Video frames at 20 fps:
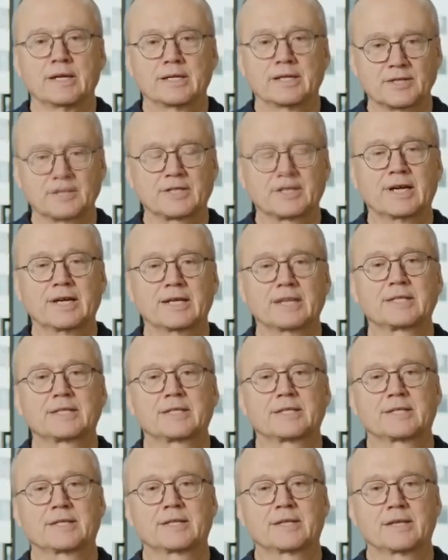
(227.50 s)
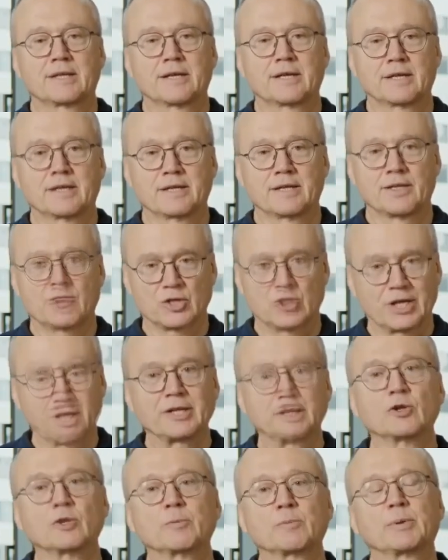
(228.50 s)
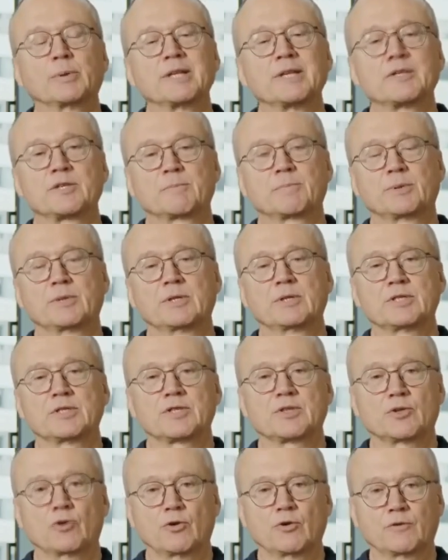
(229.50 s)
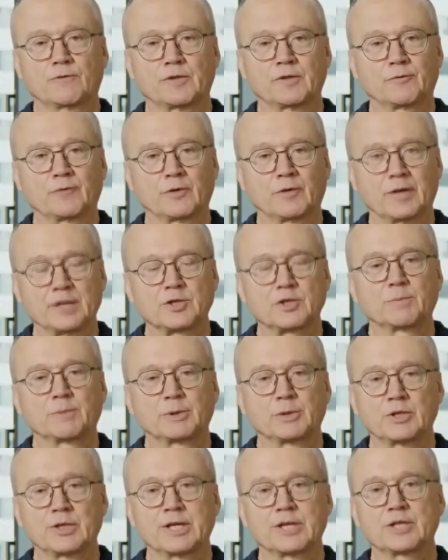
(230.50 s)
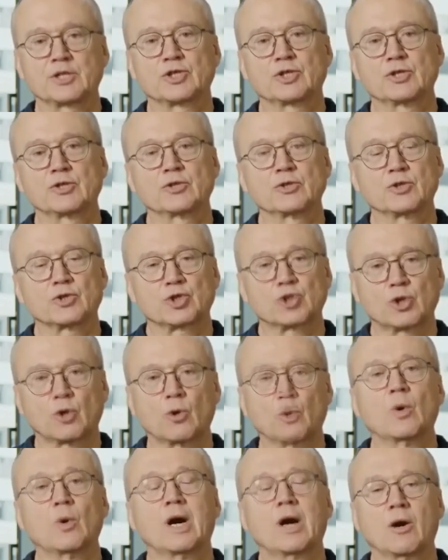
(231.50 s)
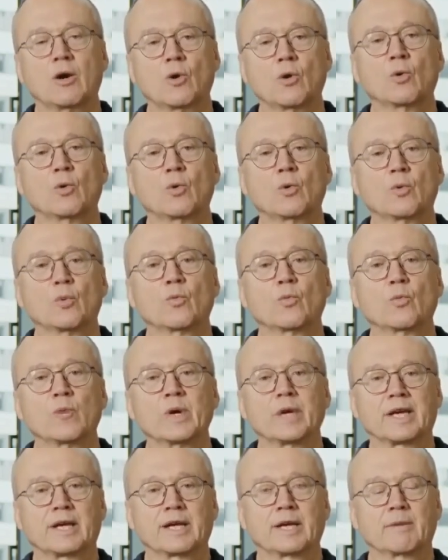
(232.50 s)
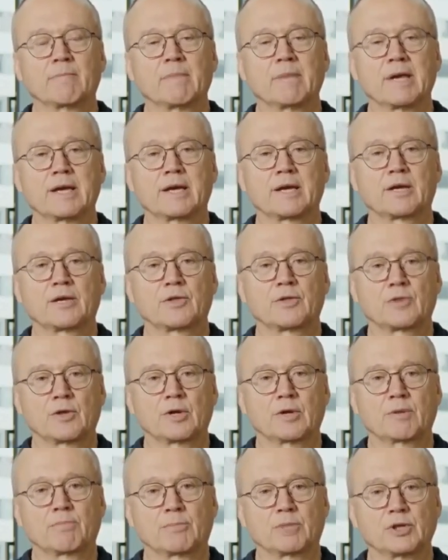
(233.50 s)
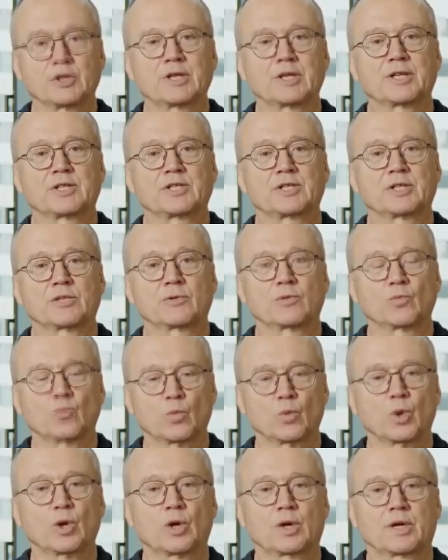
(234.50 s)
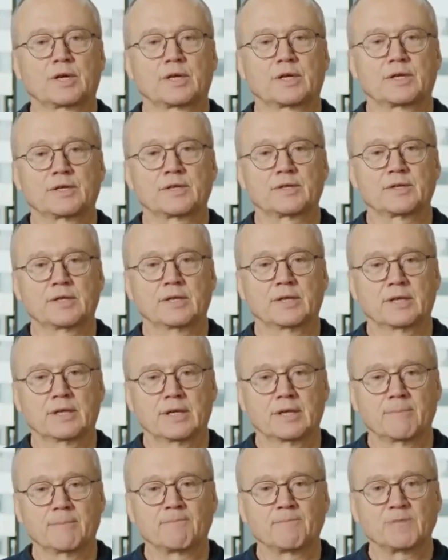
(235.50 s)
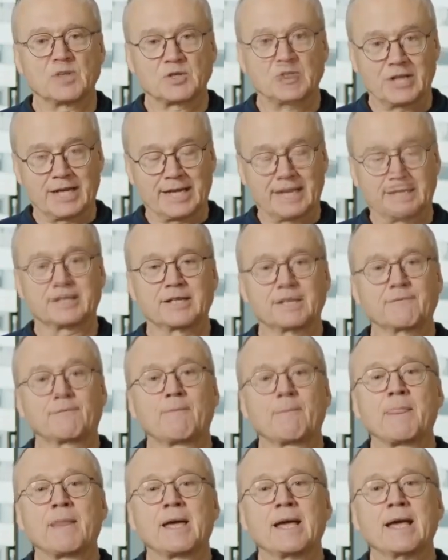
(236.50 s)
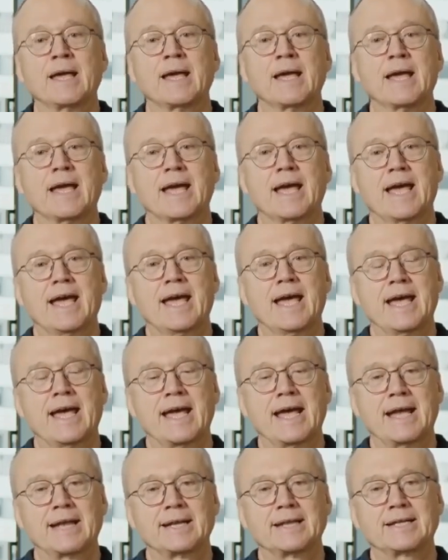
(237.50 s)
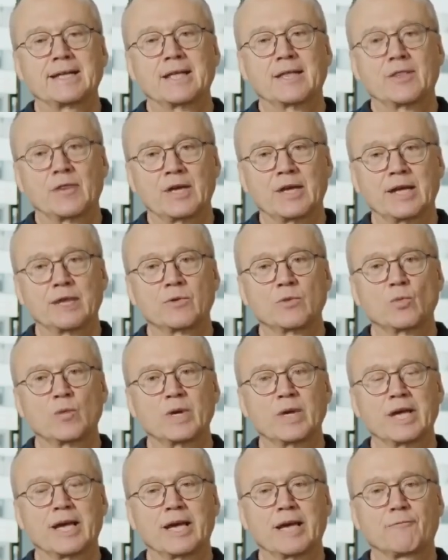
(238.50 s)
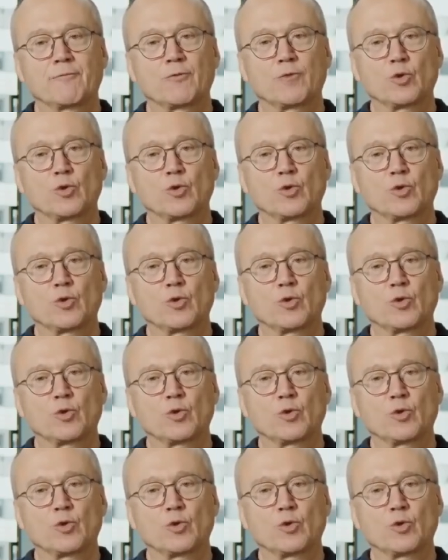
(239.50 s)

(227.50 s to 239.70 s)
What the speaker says: discuss the general principles of differential protection, show how we can make the protection work selective. And then we have